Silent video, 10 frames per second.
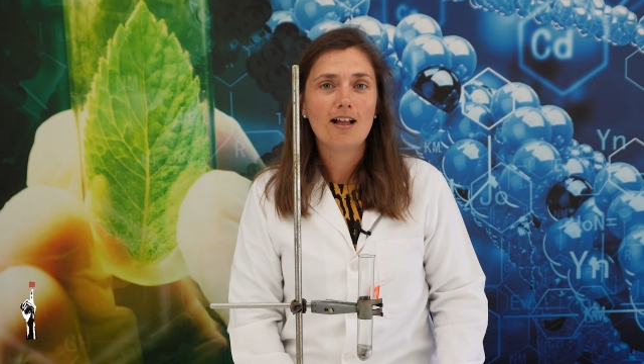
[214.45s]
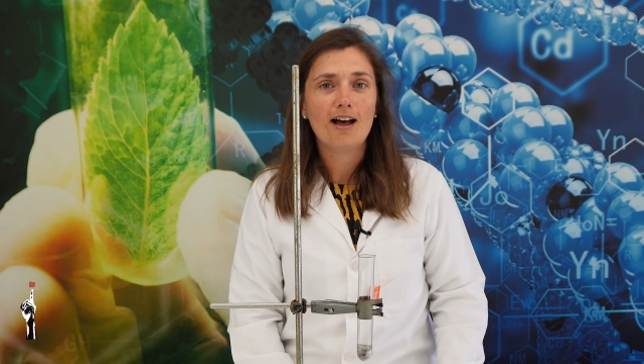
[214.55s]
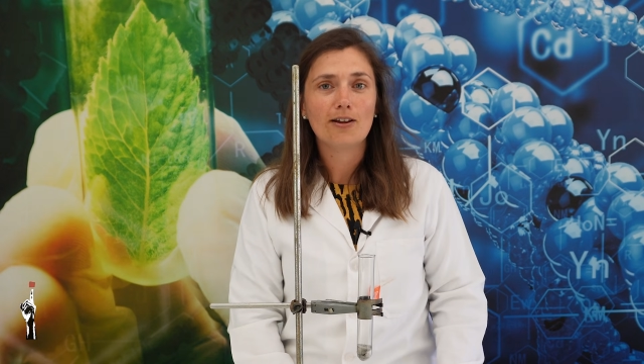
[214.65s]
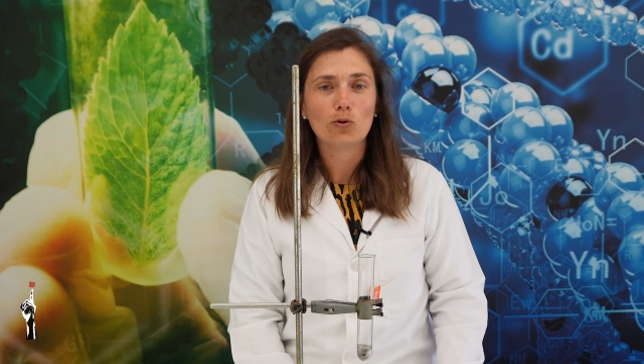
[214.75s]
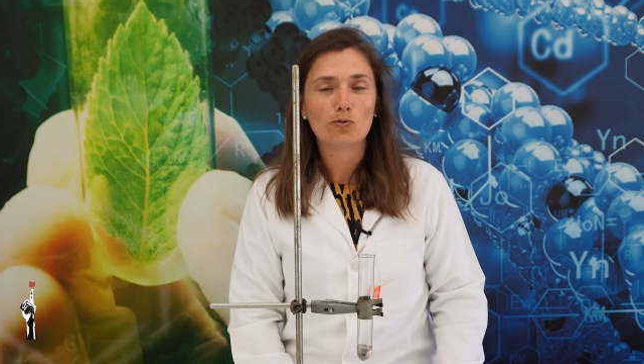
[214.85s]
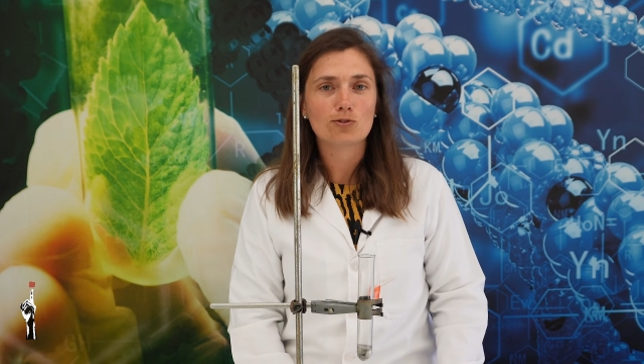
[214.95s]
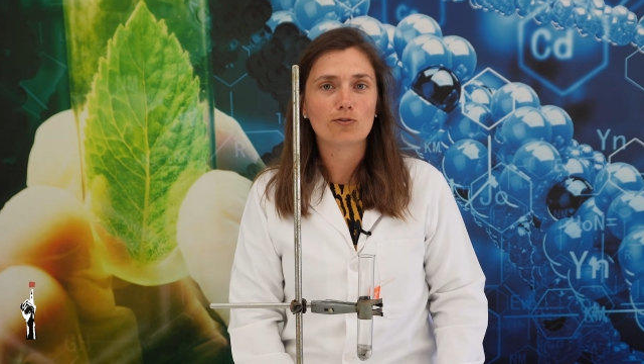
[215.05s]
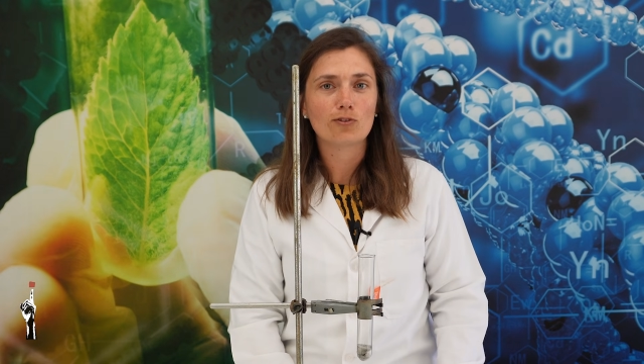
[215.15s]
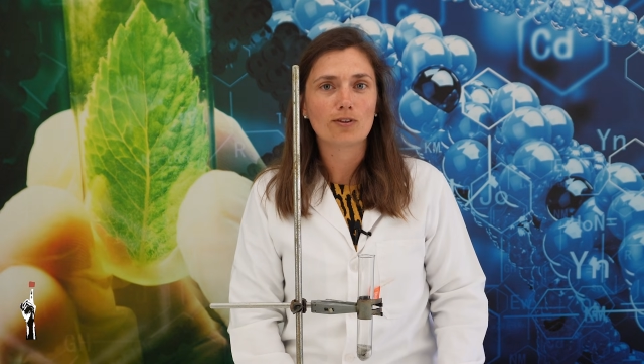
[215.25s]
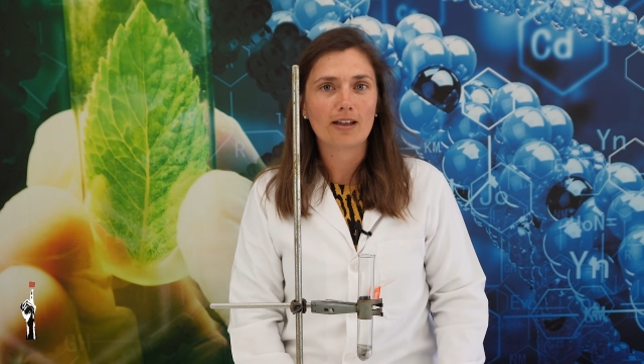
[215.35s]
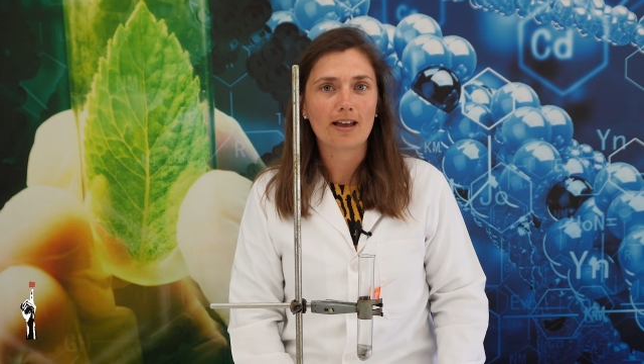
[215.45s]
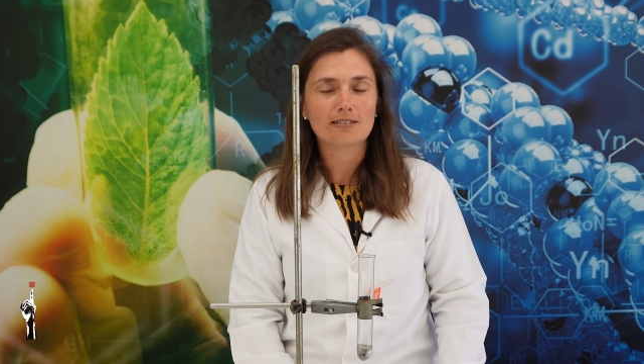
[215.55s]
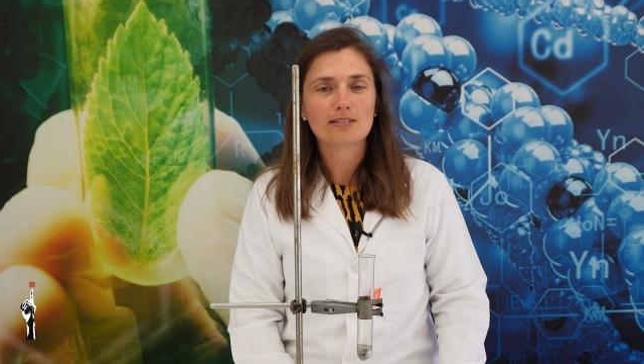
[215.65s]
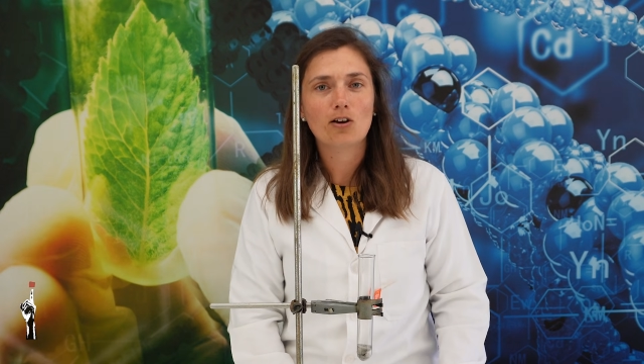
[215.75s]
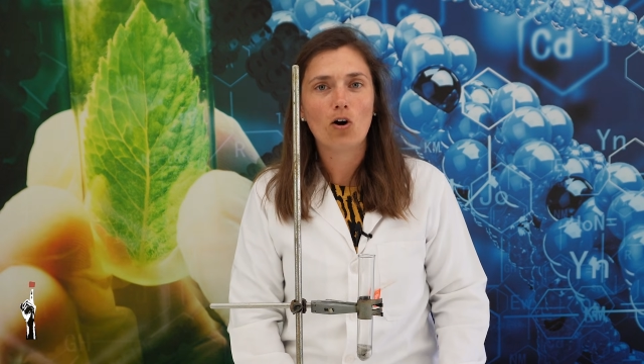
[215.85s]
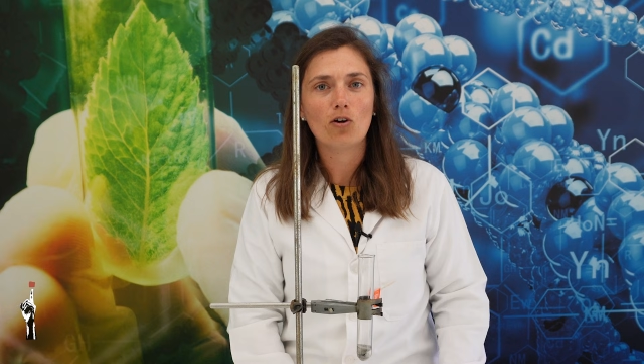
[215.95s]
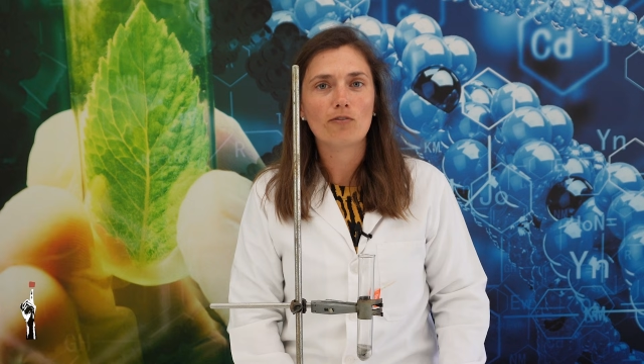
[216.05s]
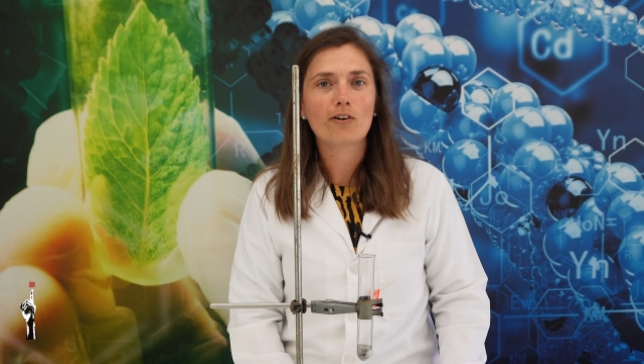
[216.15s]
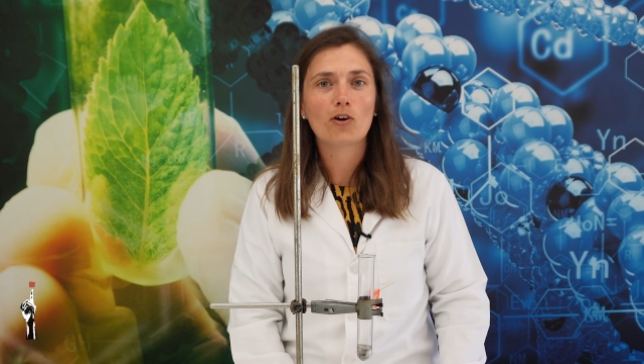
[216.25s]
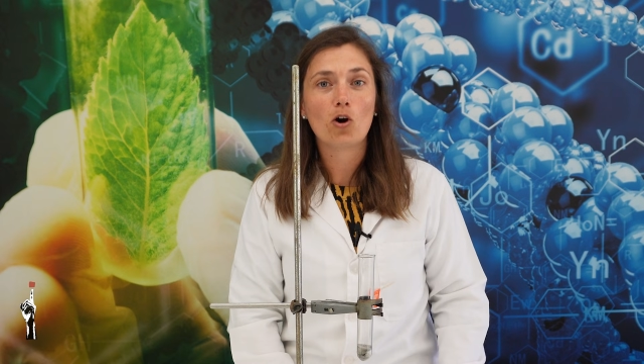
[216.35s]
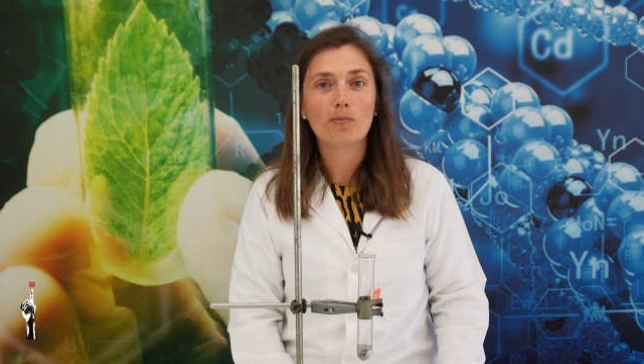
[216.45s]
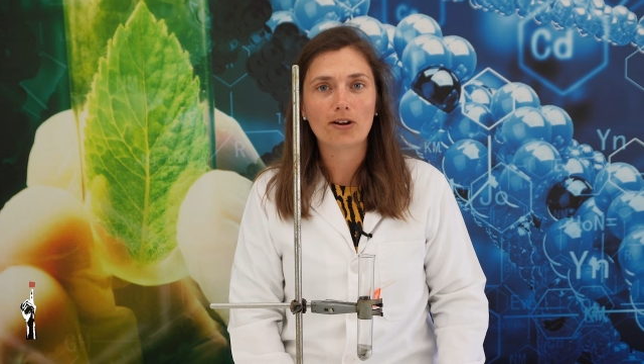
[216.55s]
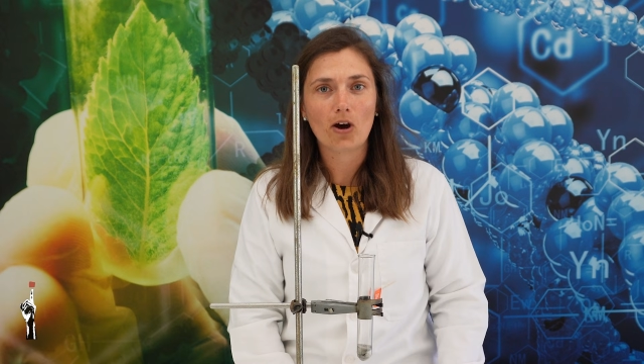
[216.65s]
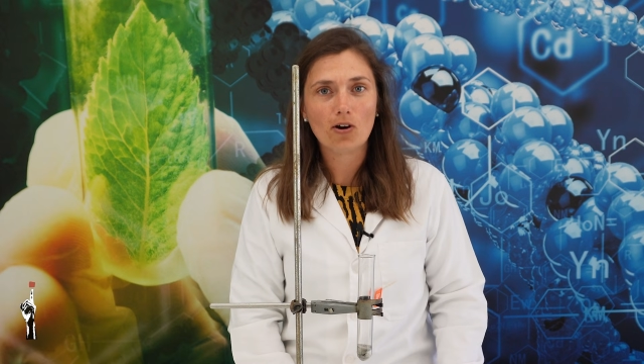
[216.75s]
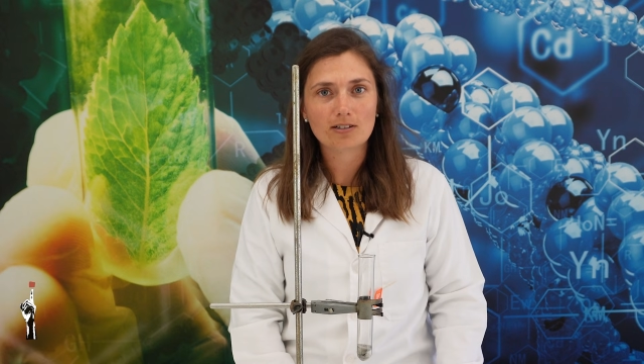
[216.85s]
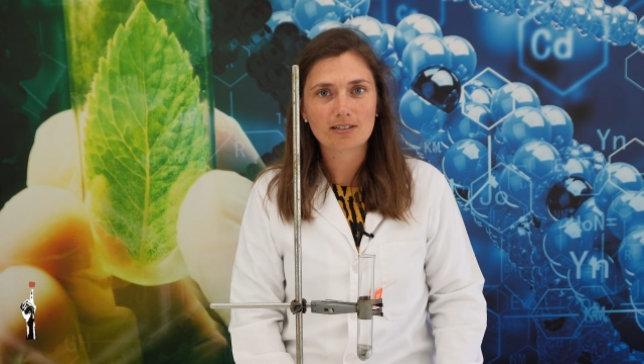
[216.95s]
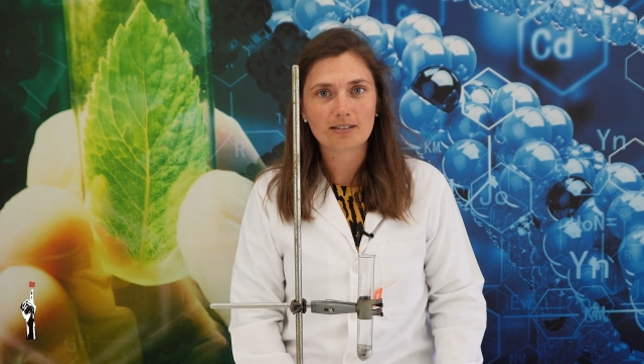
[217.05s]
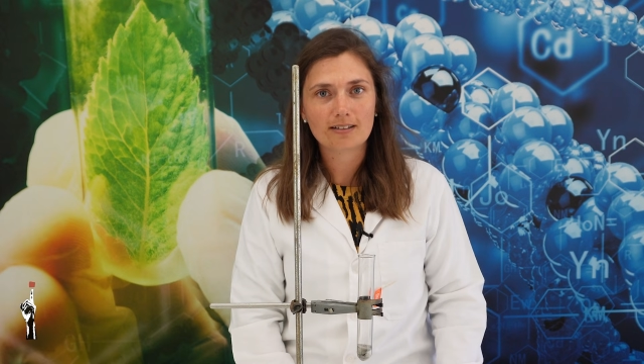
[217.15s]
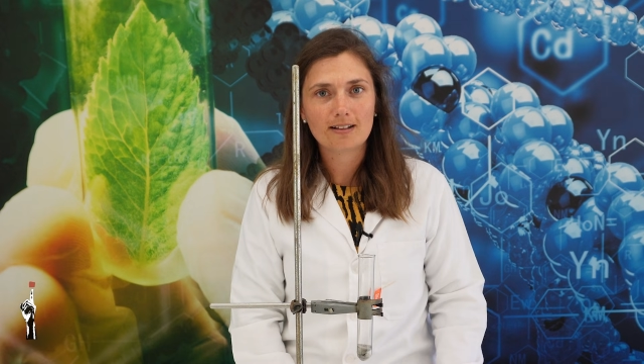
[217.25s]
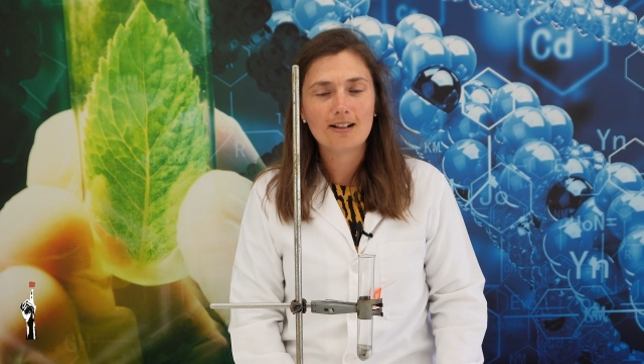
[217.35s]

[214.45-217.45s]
and also for the gas of carbon dioxide.